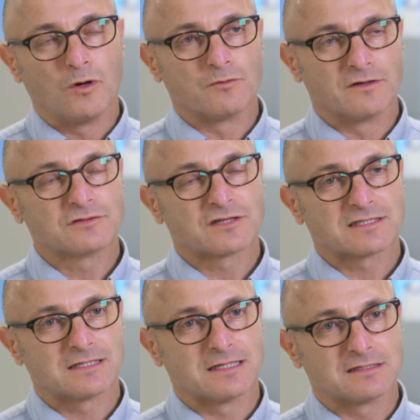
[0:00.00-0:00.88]
What we're
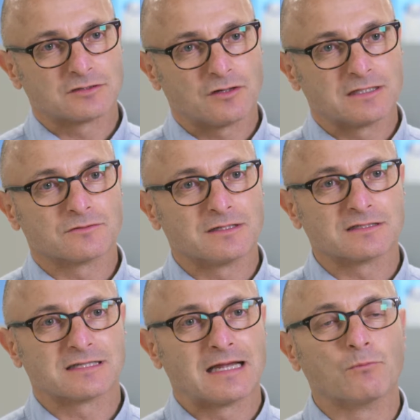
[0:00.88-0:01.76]
interested in is trying to
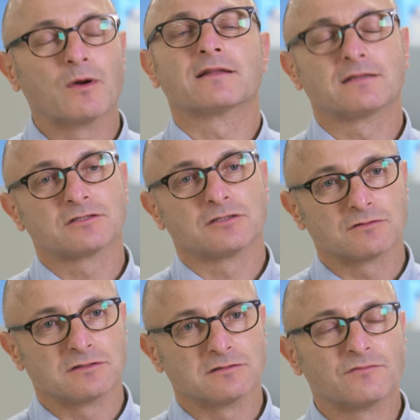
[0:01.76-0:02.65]
understand whether the
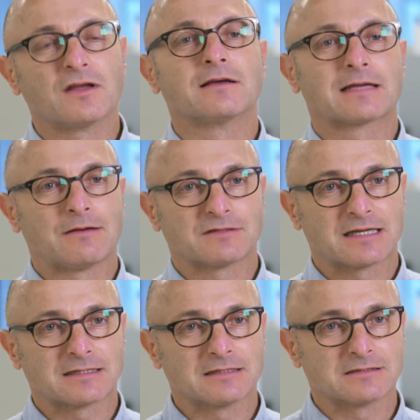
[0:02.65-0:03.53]
children who develop
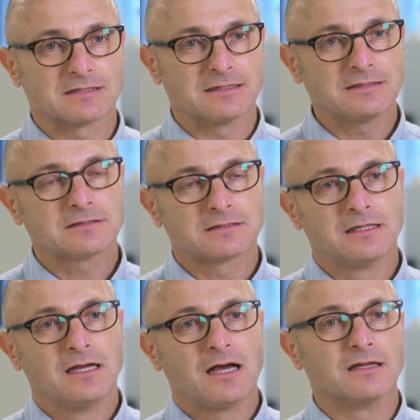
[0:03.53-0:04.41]
Kawasaki disease
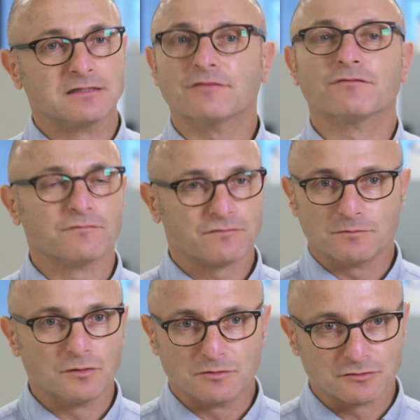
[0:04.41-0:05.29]
are different
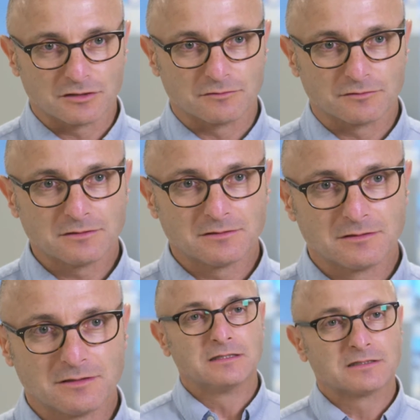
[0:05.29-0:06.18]
from normal children.
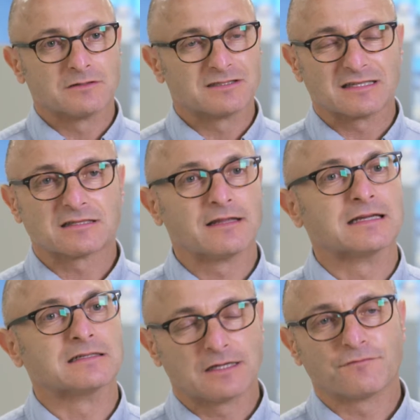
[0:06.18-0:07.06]
So is there
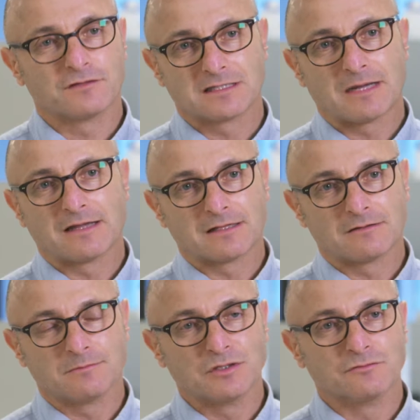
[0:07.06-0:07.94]
something different about
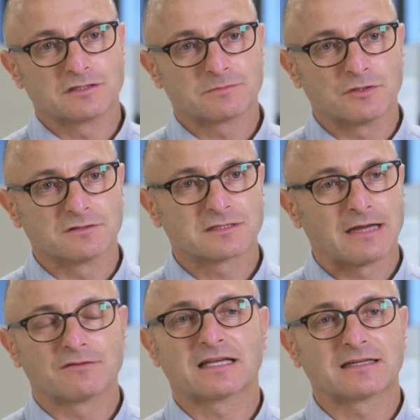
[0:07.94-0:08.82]
their immune response?
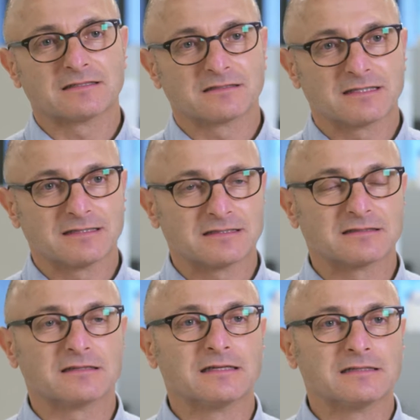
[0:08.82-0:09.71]
Kawasaki disease
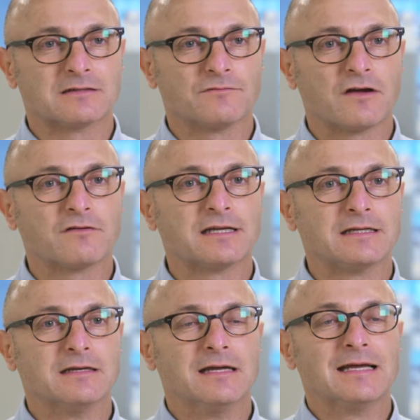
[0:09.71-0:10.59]
is a
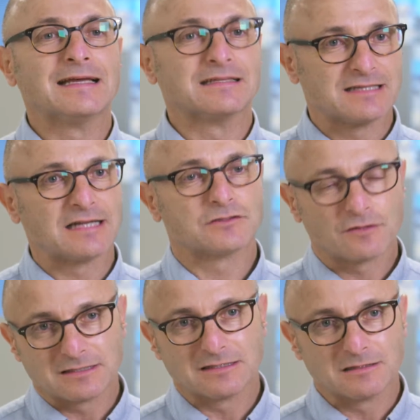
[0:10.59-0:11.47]
very
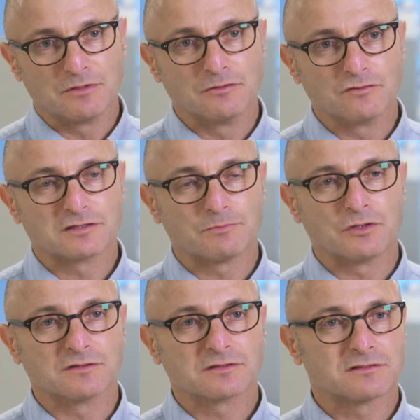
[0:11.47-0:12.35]
exaggerated immune
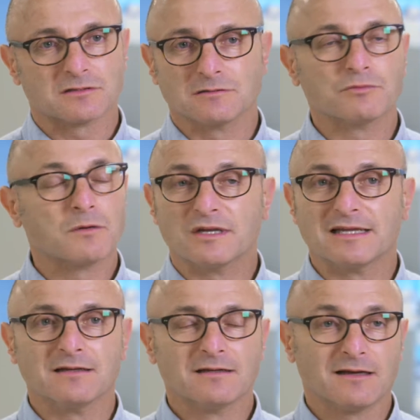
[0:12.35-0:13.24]
response to
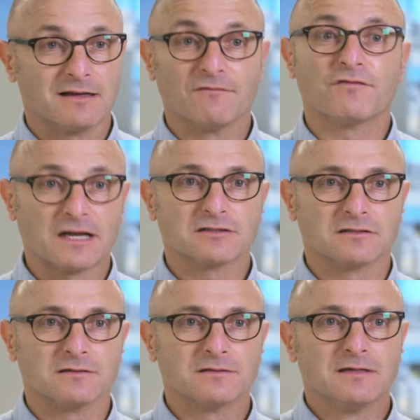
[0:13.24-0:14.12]
probably an
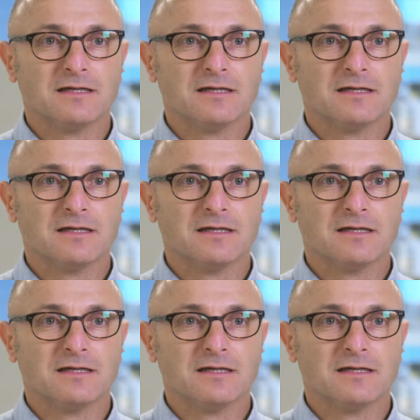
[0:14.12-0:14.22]
infection.